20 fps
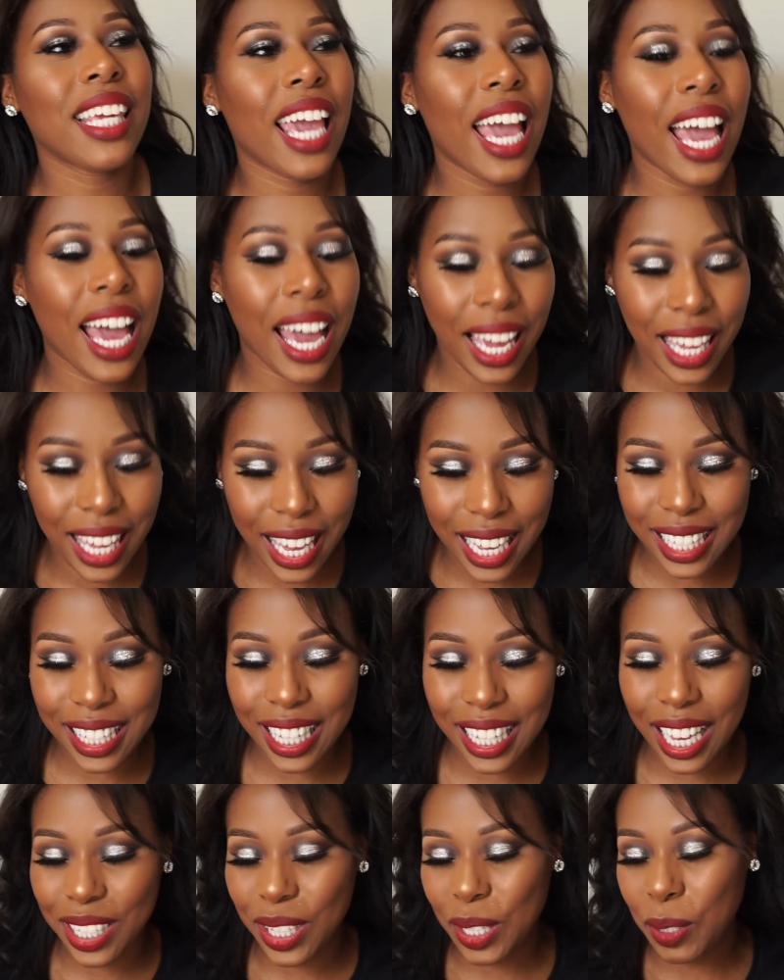Yeah, I guess
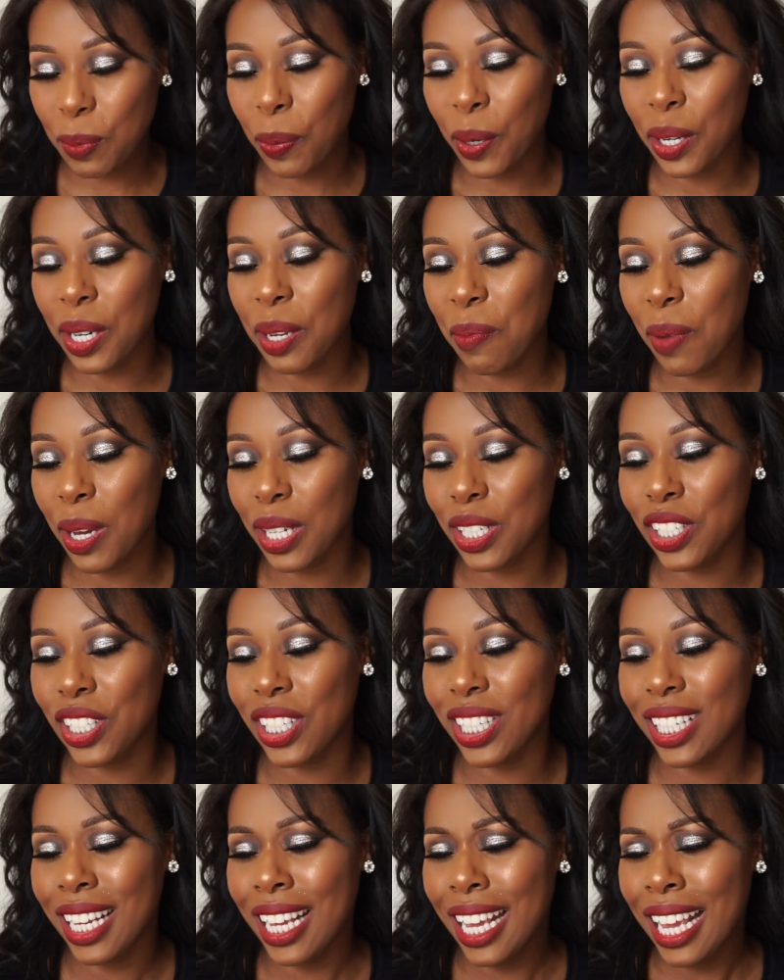that's pretty much